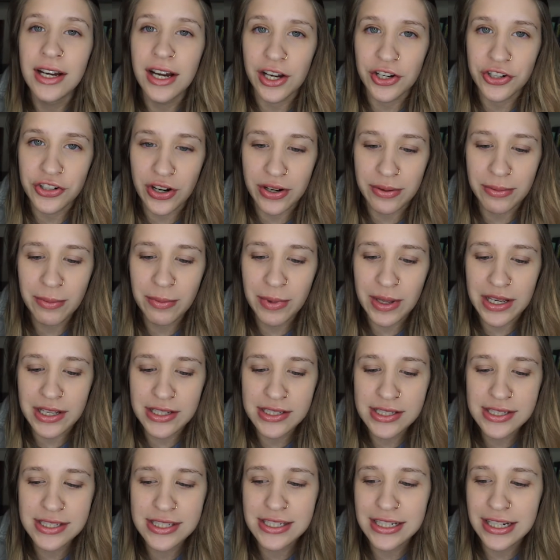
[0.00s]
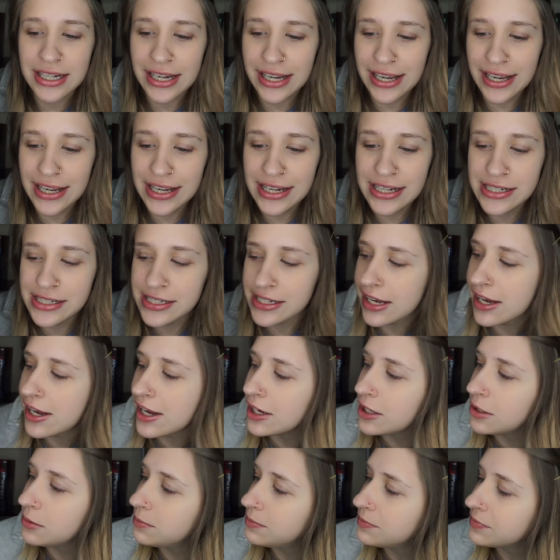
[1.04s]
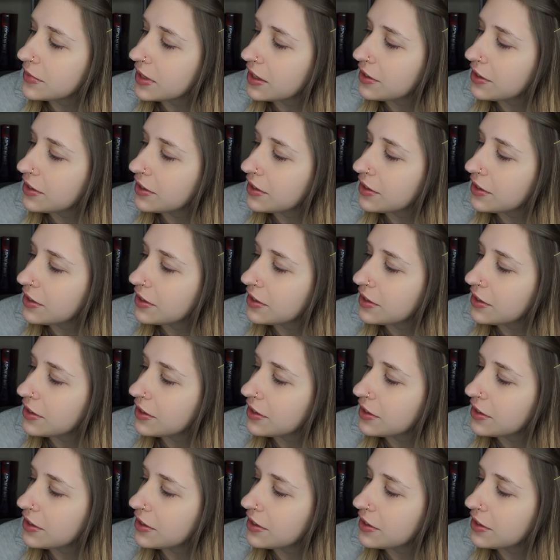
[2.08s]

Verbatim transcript: I tried my best, and um,